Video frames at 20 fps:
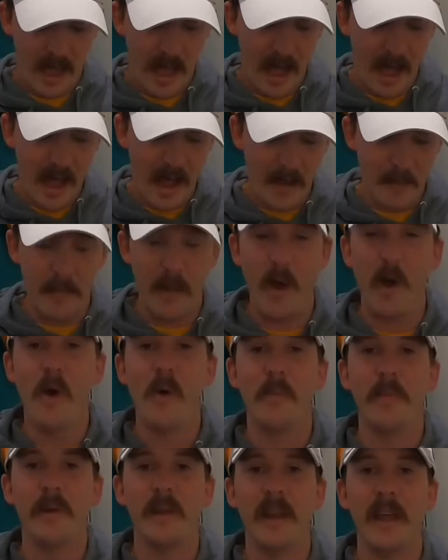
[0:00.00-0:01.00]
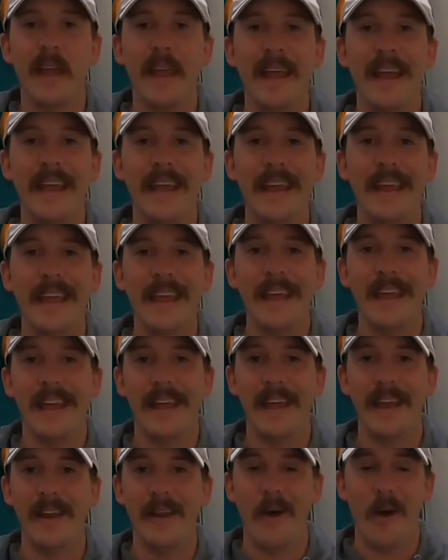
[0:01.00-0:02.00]
I am open to any
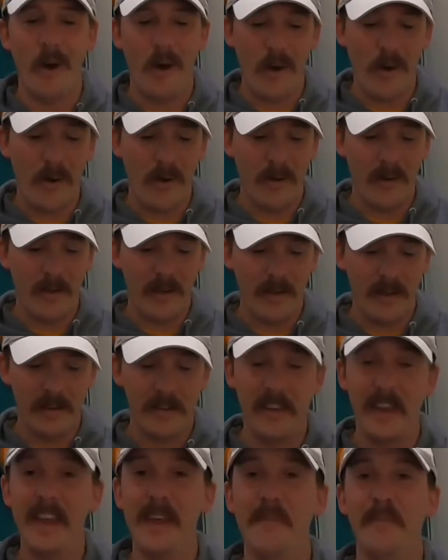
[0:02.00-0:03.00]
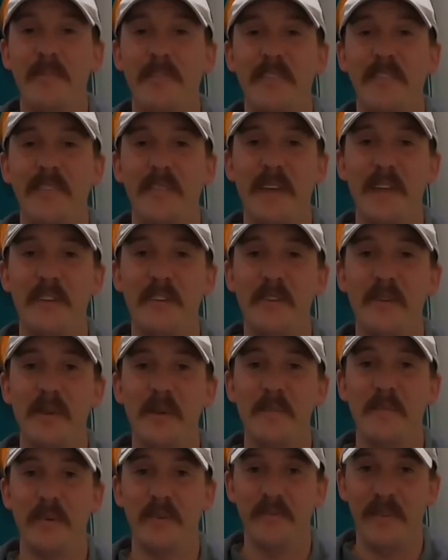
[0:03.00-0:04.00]
and all tips that you
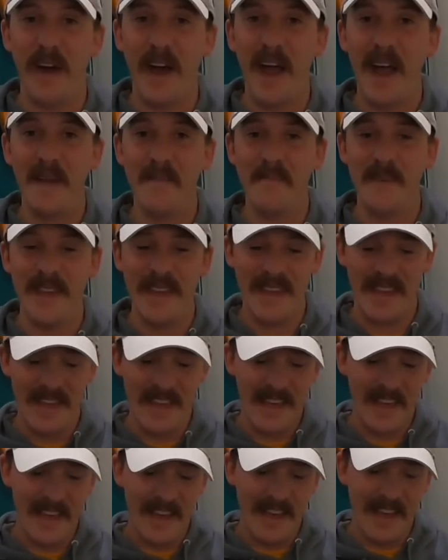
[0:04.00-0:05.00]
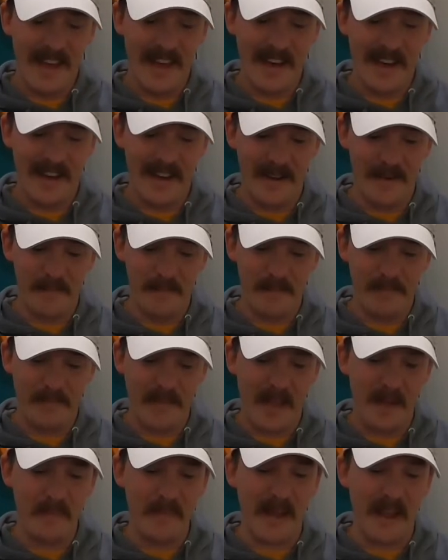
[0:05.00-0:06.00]
can provide me.
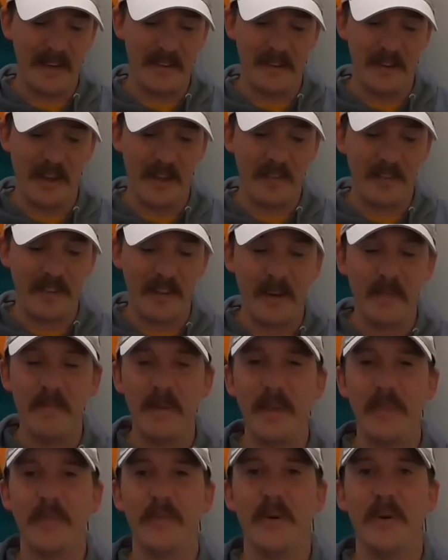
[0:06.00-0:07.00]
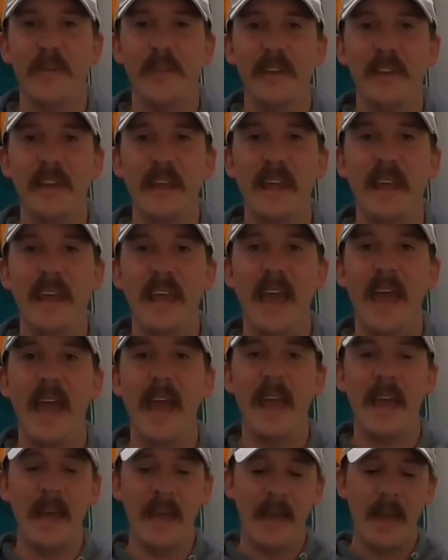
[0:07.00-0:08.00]
I'm not just going to be throwing the
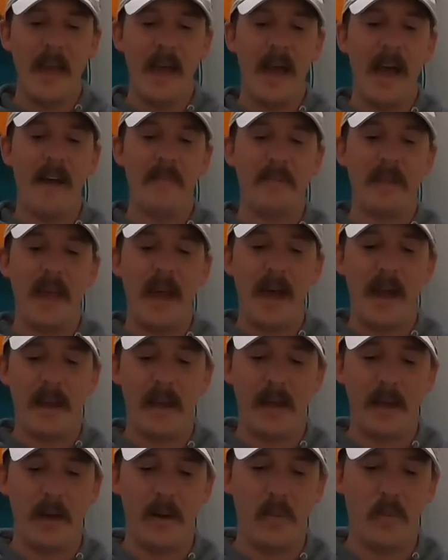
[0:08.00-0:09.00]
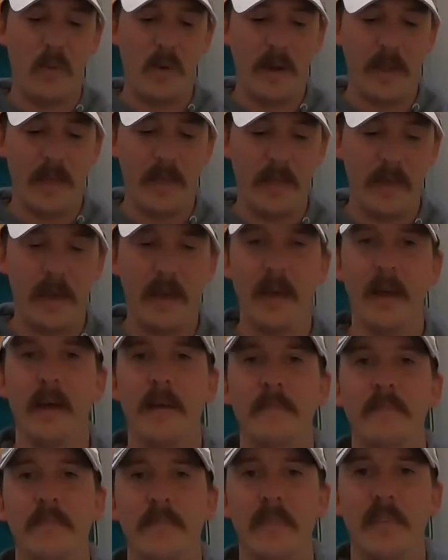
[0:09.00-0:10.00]
TK. I've got one of
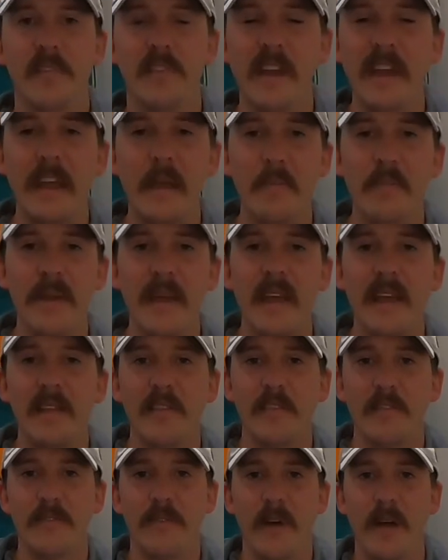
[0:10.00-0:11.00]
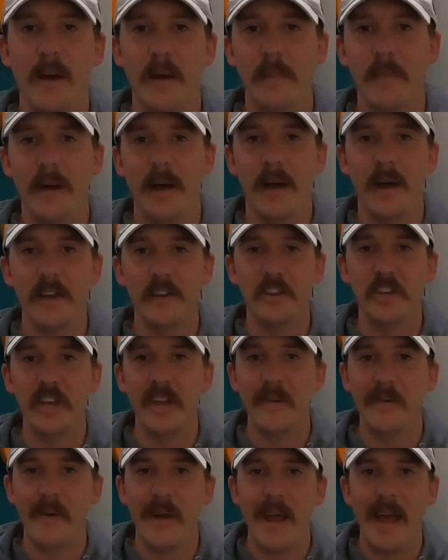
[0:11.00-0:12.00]
the Sneaky Pete's from
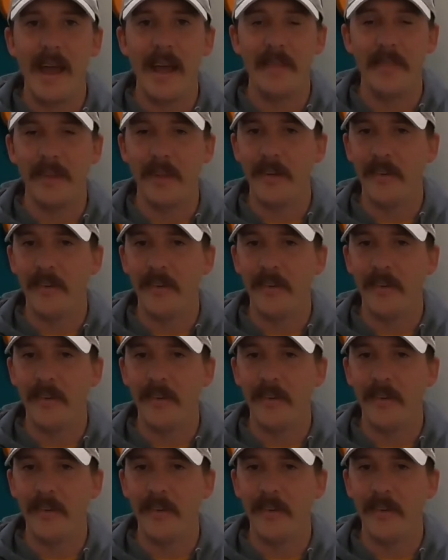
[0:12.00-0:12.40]
G-Rat, the